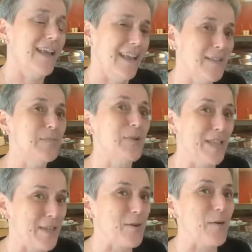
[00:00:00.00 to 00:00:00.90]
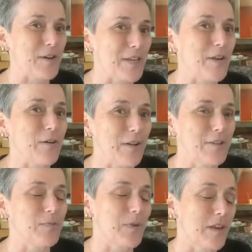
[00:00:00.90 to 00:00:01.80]
It's been the ordeal.
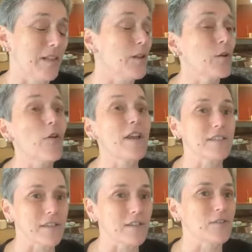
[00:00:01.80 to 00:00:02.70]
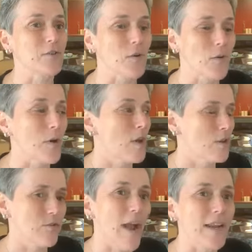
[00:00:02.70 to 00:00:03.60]
It's been a little crazy. So,
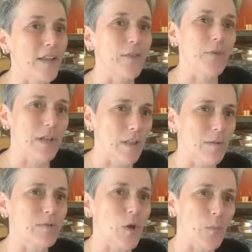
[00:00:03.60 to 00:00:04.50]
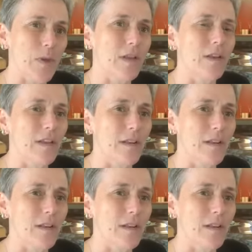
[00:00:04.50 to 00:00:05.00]
trying to get three clubs opened,